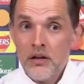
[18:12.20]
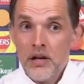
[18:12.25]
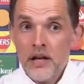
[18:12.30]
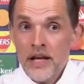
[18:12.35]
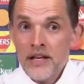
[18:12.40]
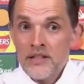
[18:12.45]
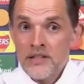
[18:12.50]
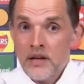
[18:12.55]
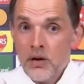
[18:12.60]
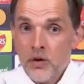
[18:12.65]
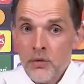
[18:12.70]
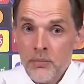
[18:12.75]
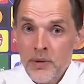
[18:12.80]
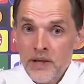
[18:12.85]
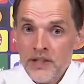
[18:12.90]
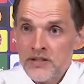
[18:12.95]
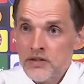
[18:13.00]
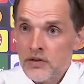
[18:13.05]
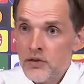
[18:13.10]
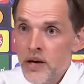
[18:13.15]
as our
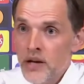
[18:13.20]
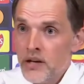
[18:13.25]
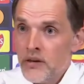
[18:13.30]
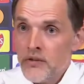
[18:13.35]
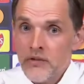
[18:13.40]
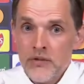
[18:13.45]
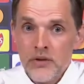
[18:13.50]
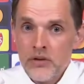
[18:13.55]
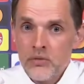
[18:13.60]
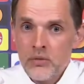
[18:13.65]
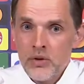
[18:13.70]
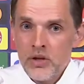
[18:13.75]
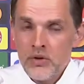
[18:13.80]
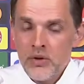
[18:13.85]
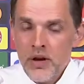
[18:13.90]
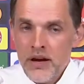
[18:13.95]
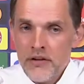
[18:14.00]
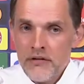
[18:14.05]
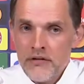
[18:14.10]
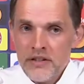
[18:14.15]
big strength, that we
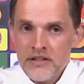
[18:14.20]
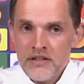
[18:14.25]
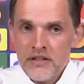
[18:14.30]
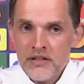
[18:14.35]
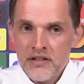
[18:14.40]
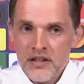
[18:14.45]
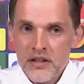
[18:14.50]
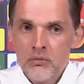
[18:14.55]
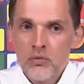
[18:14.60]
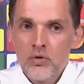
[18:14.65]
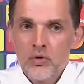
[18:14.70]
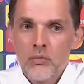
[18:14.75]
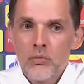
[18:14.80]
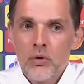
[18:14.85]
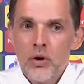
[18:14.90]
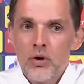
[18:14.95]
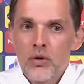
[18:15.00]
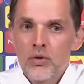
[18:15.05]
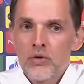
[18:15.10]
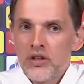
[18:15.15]
arrive as a team
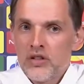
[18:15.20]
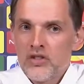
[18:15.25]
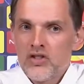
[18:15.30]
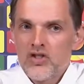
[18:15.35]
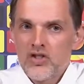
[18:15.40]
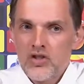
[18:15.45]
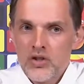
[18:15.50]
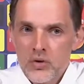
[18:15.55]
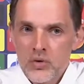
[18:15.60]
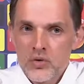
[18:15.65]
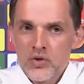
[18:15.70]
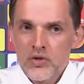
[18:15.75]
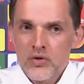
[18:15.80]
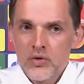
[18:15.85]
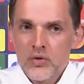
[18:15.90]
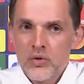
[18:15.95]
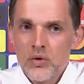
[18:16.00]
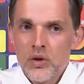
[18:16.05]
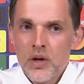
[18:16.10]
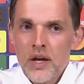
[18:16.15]
tomorrow that is used
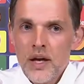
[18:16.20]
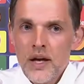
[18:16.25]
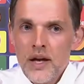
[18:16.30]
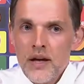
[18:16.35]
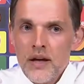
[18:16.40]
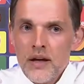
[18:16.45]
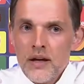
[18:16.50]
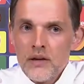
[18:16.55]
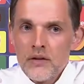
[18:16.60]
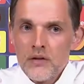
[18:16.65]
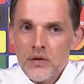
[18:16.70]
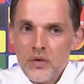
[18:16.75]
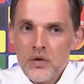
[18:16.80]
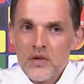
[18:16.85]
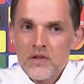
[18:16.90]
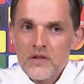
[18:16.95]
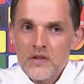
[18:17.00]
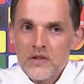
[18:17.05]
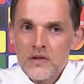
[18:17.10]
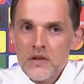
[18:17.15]
to
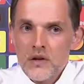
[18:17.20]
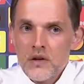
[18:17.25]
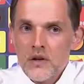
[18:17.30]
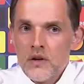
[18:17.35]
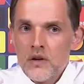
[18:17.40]
this